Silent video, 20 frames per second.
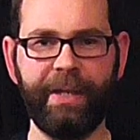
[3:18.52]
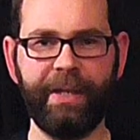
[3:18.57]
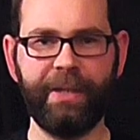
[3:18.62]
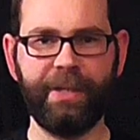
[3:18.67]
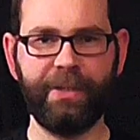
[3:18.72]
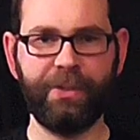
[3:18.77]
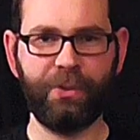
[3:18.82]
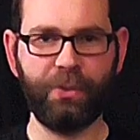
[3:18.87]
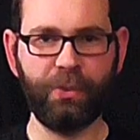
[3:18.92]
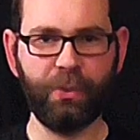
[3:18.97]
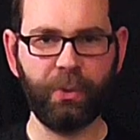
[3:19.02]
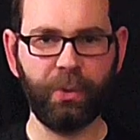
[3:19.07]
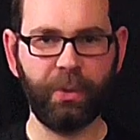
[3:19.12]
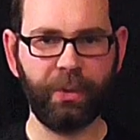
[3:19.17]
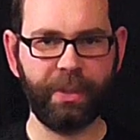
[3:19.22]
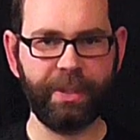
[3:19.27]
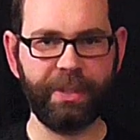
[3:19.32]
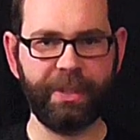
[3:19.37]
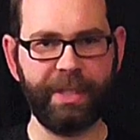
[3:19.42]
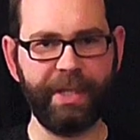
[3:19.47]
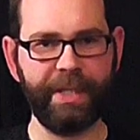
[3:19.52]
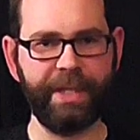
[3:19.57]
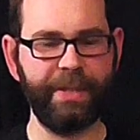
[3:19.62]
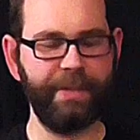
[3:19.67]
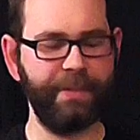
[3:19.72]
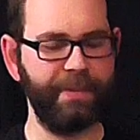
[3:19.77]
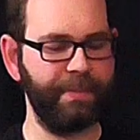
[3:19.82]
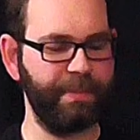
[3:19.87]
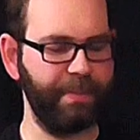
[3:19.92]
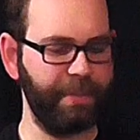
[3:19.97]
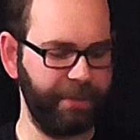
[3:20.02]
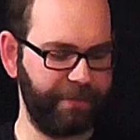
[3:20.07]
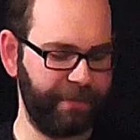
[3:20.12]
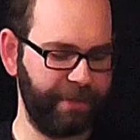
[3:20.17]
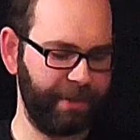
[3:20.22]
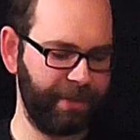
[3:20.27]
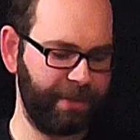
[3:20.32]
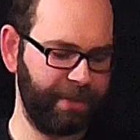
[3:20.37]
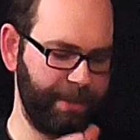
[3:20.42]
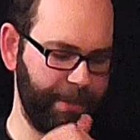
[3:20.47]
that do not contain
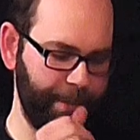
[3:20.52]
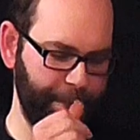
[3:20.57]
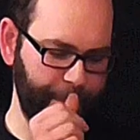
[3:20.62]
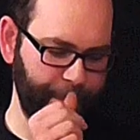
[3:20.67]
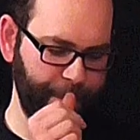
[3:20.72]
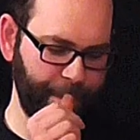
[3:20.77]
Mephiston.